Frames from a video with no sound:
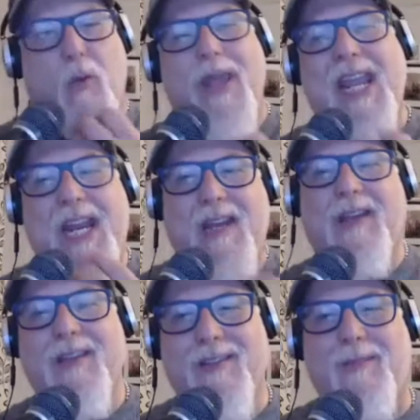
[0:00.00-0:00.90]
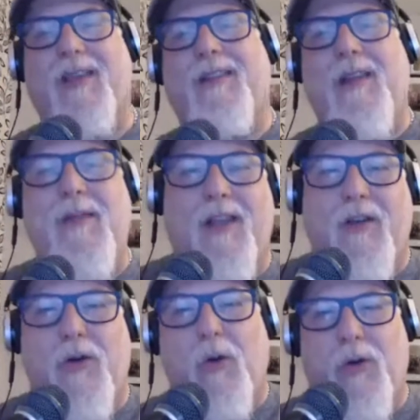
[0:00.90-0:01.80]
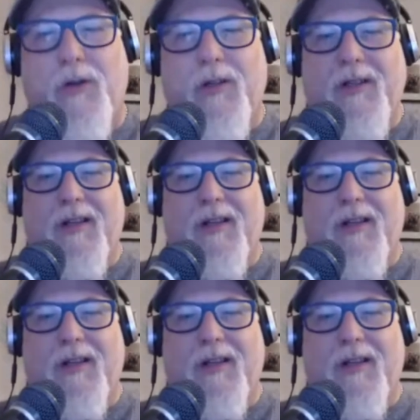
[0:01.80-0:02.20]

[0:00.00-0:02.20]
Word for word: like weed. That'd be cool.